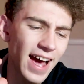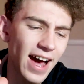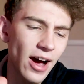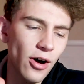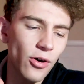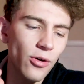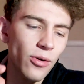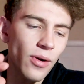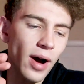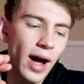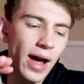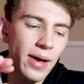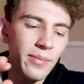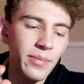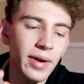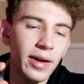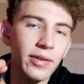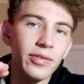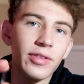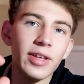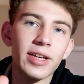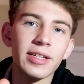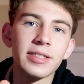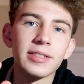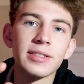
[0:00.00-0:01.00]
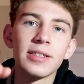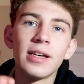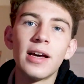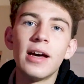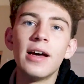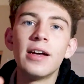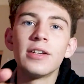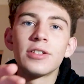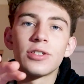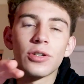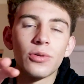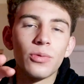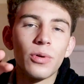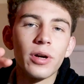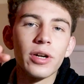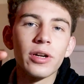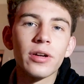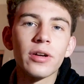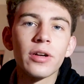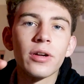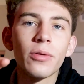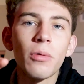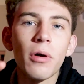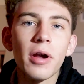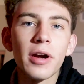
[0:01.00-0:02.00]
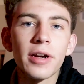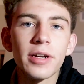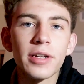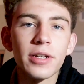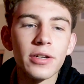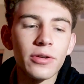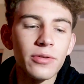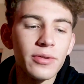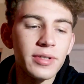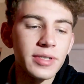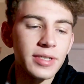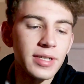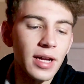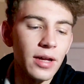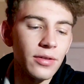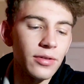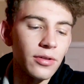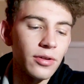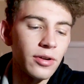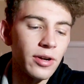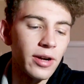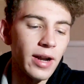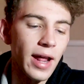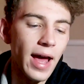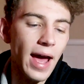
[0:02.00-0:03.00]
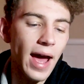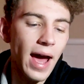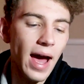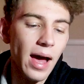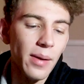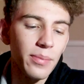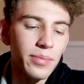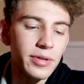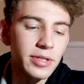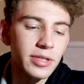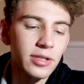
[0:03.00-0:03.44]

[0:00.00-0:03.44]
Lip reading: how I made this. So what you're gonna wanna do is download an app.